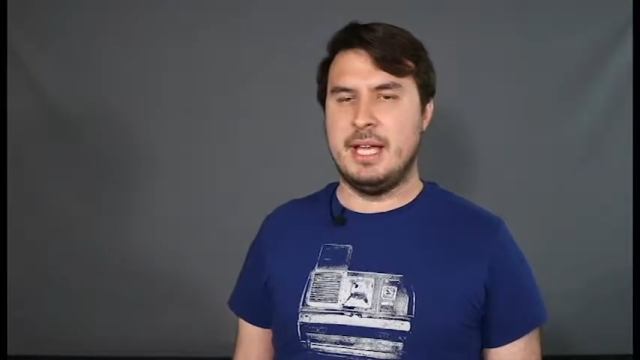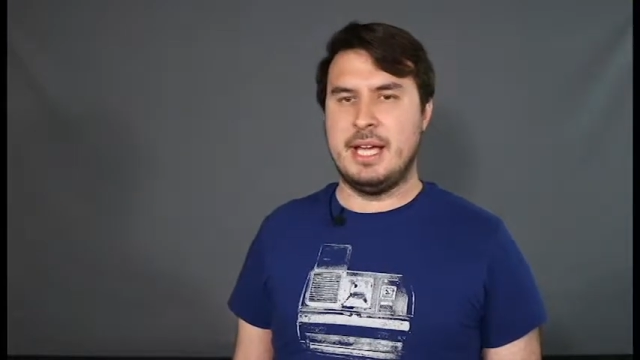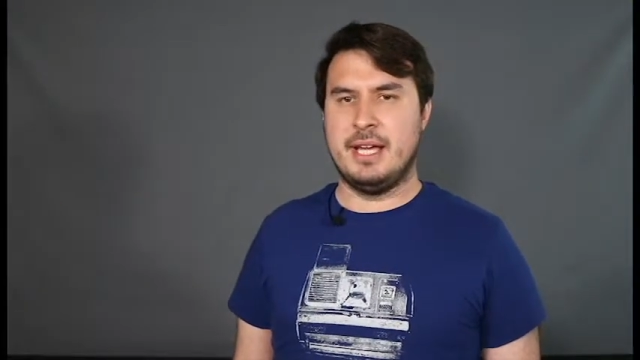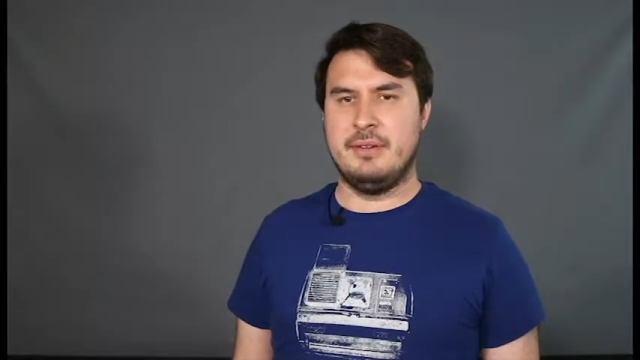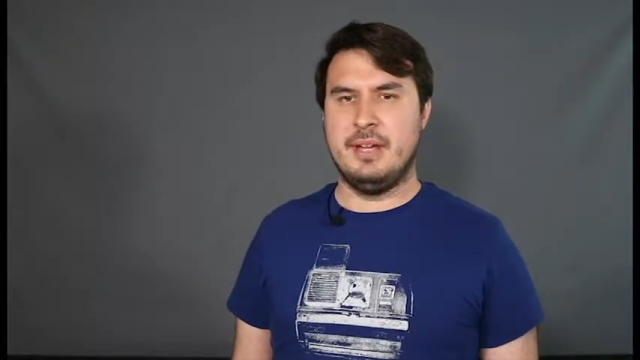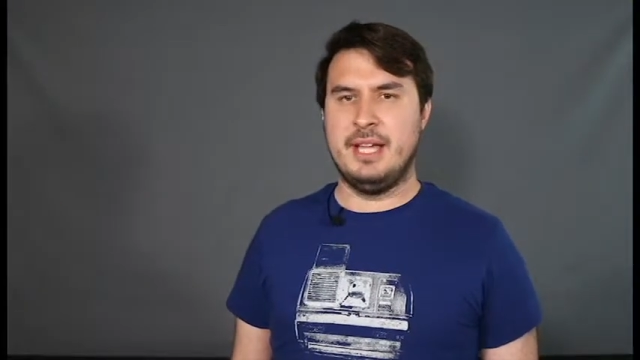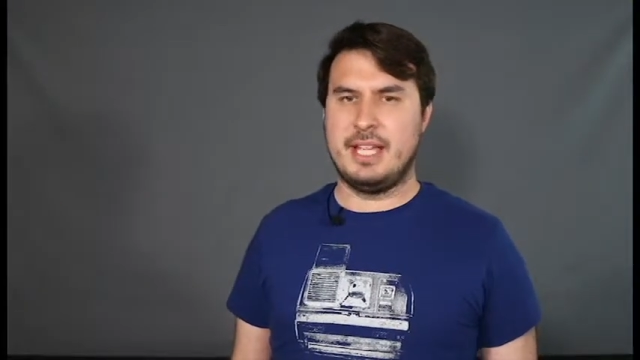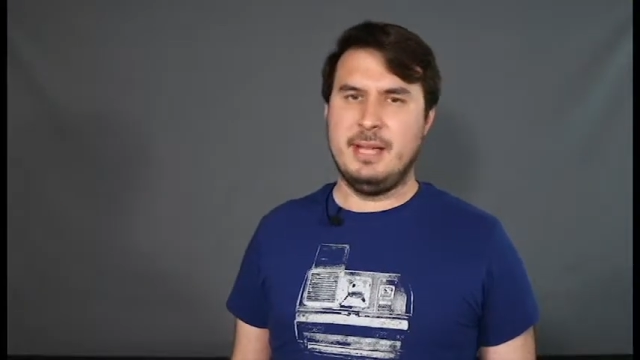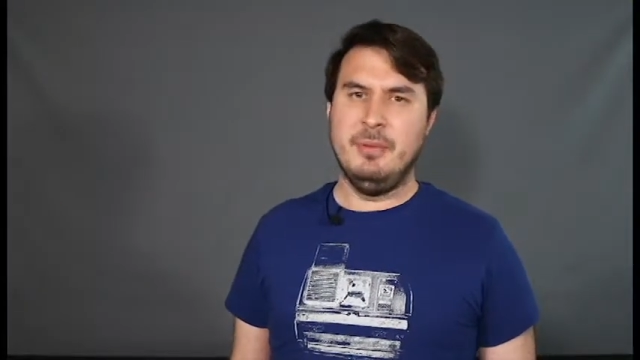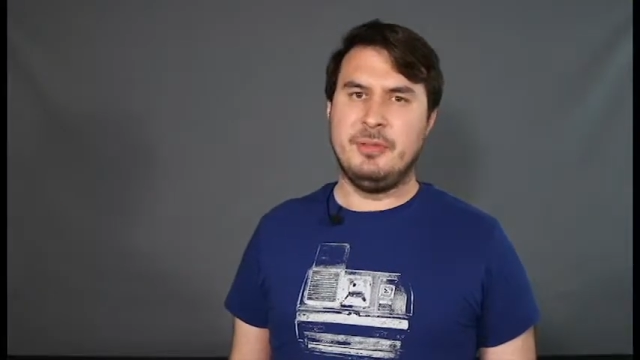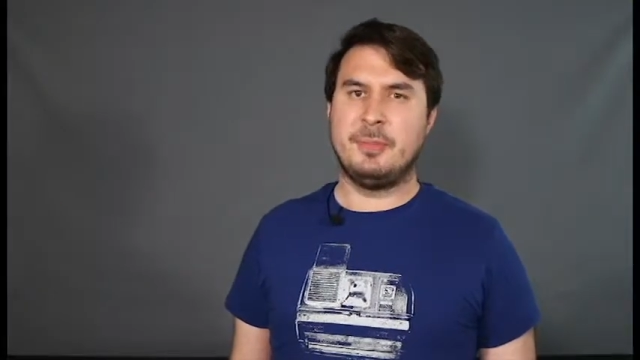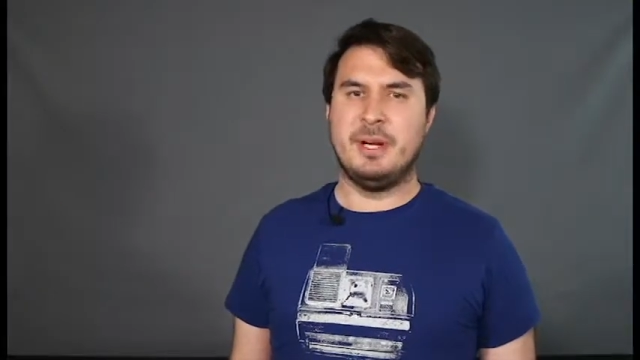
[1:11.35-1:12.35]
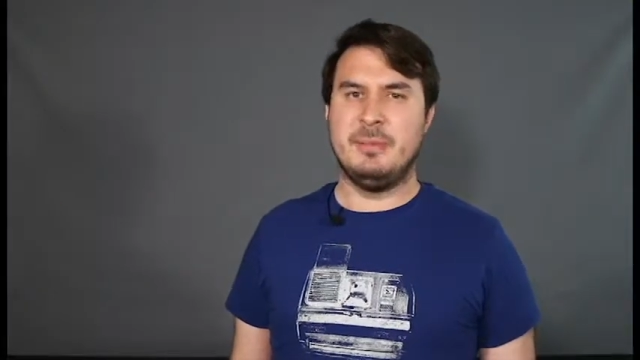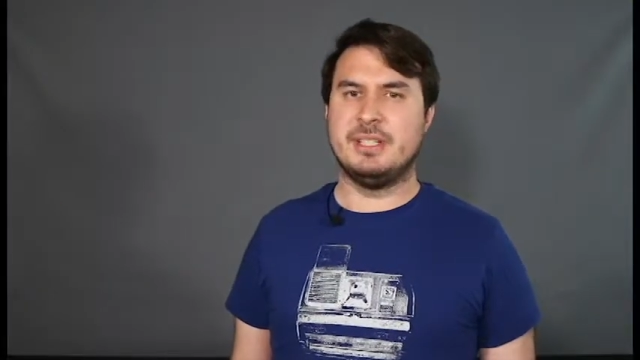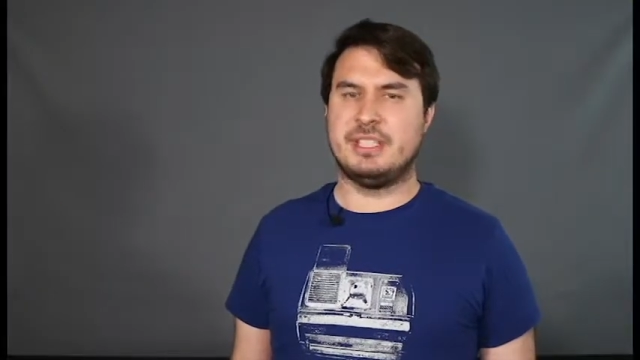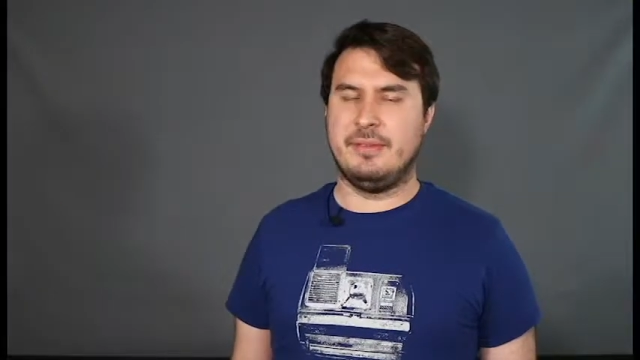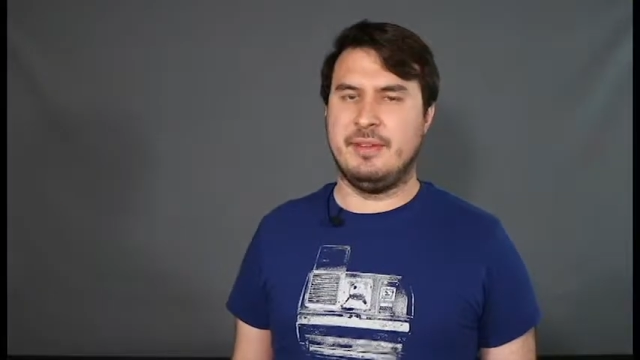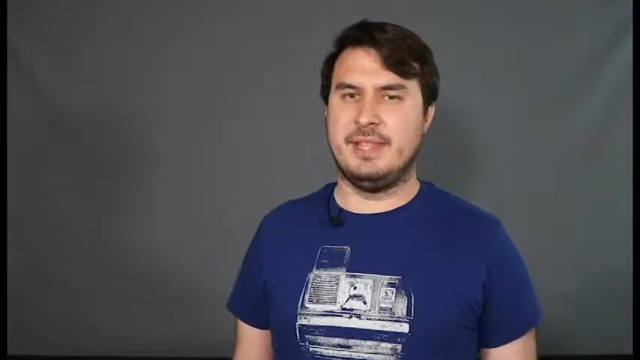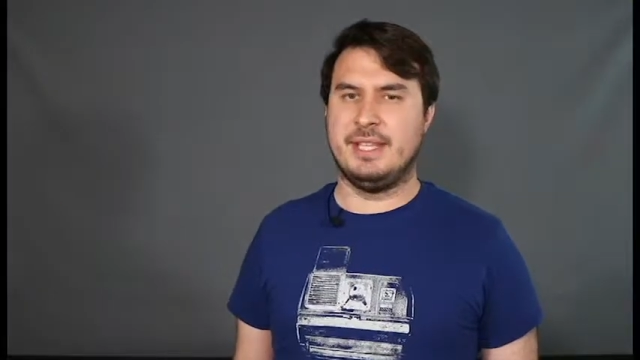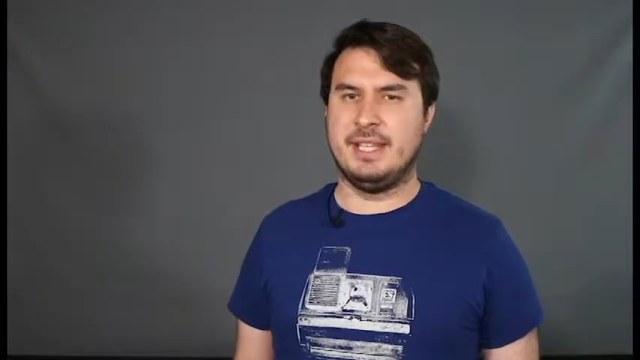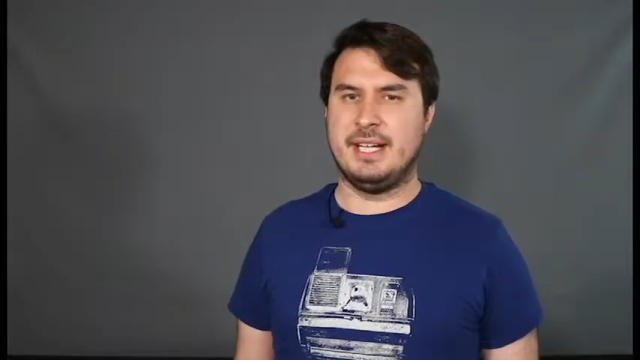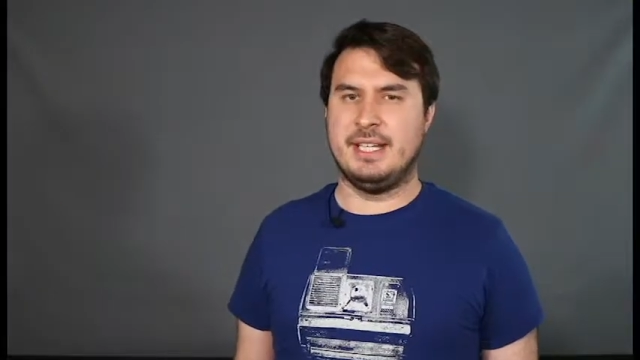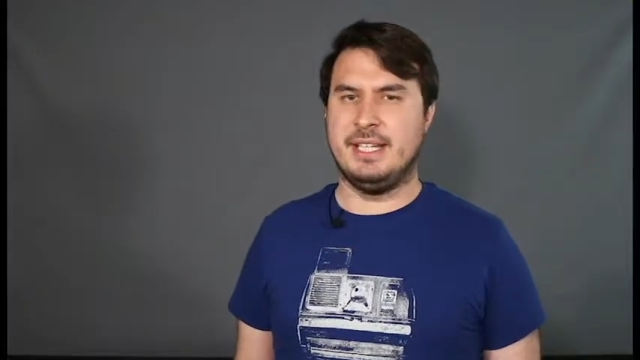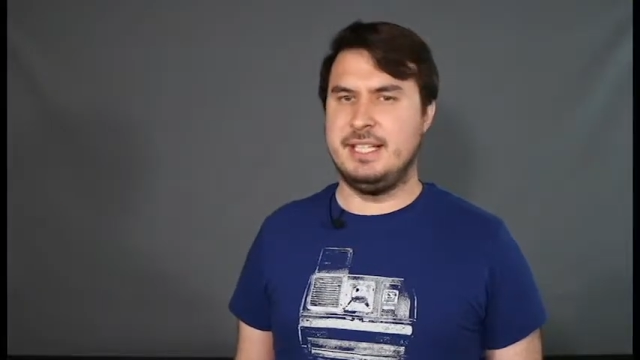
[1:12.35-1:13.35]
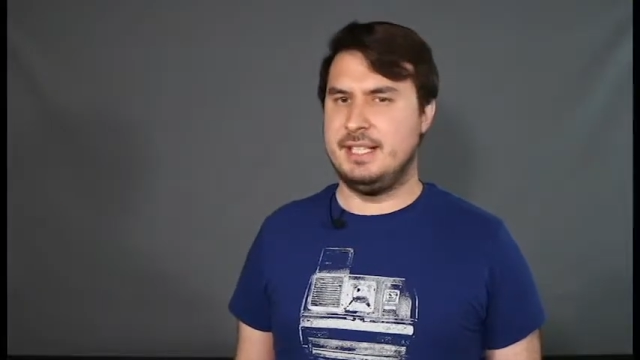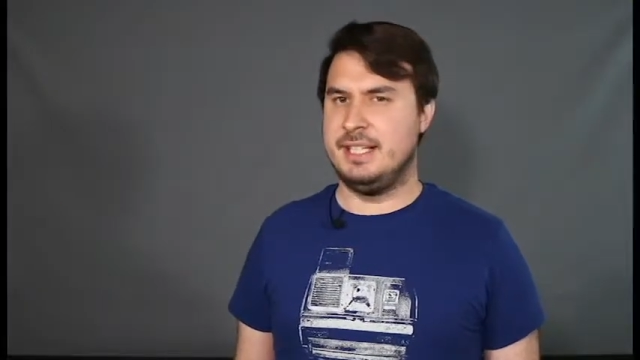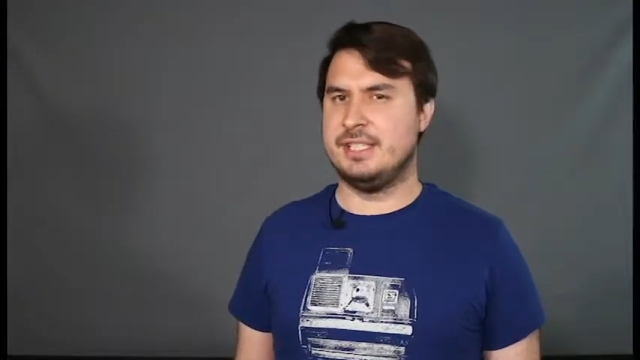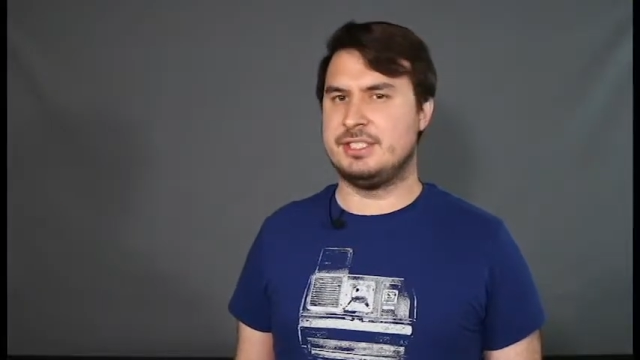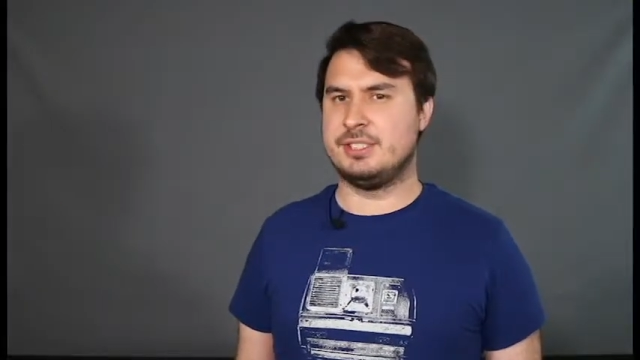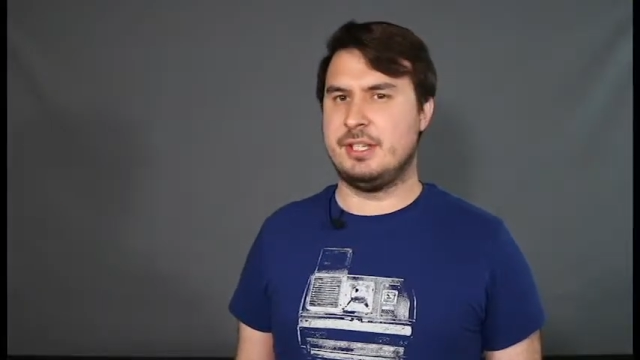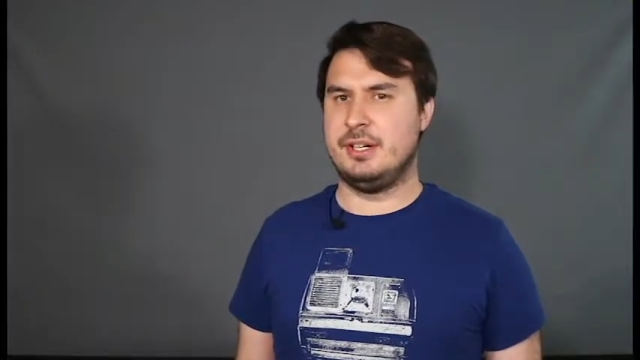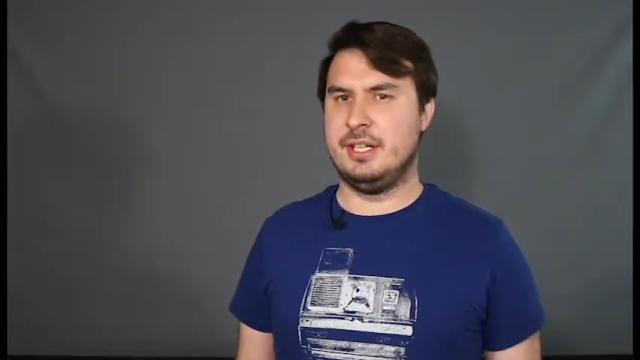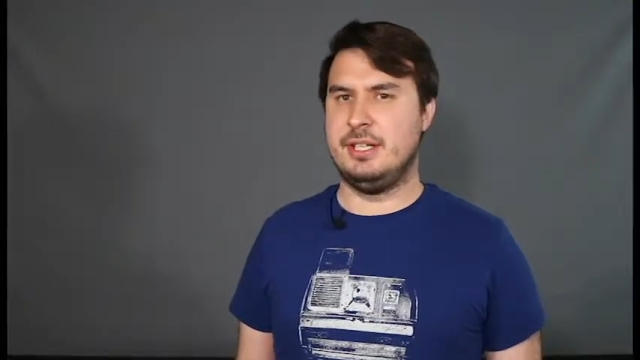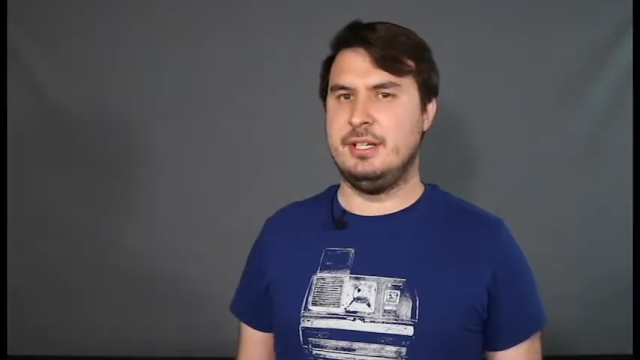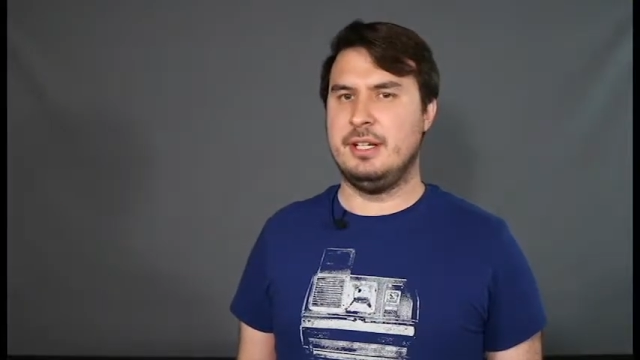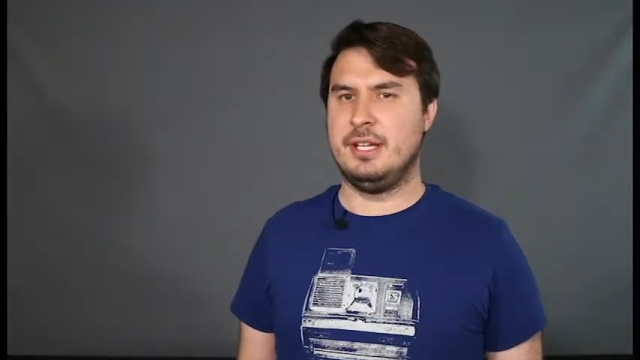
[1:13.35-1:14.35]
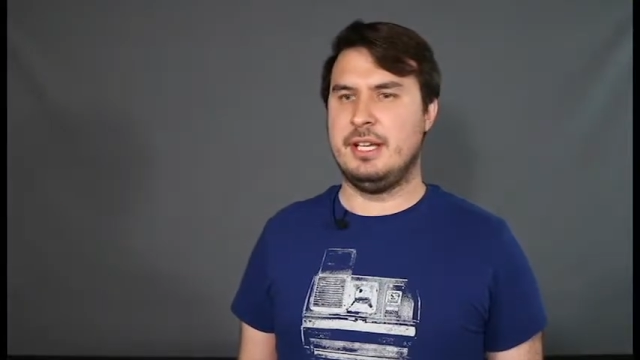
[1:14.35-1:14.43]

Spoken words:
And it came with pretty much everything that I needed to get started.